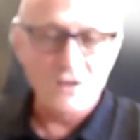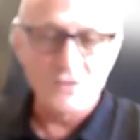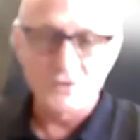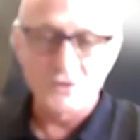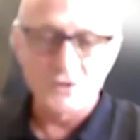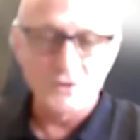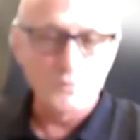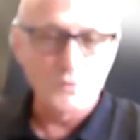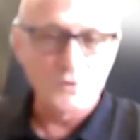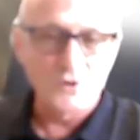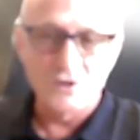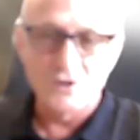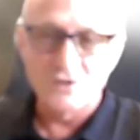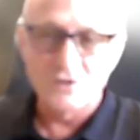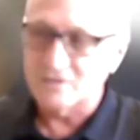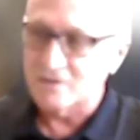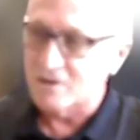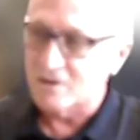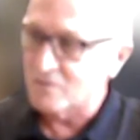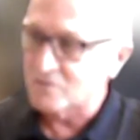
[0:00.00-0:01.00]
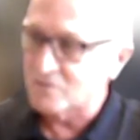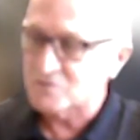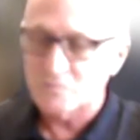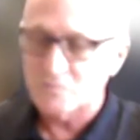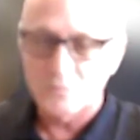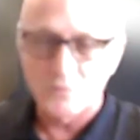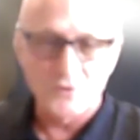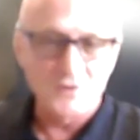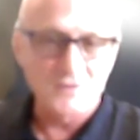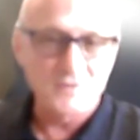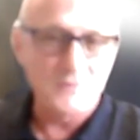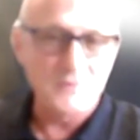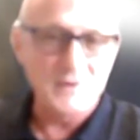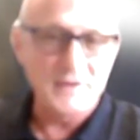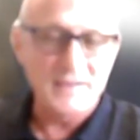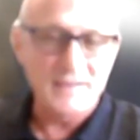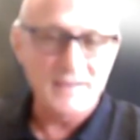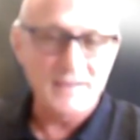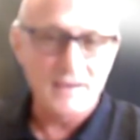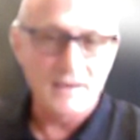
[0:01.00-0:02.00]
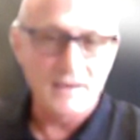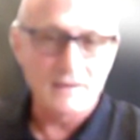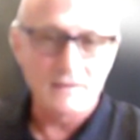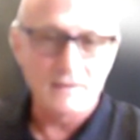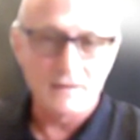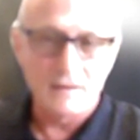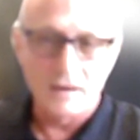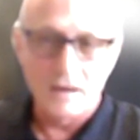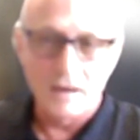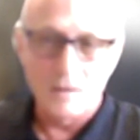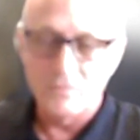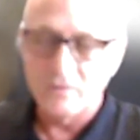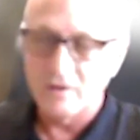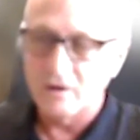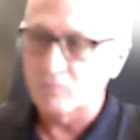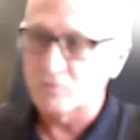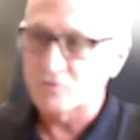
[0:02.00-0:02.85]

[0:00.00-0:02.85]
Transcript: the good words and all the support that we can get there.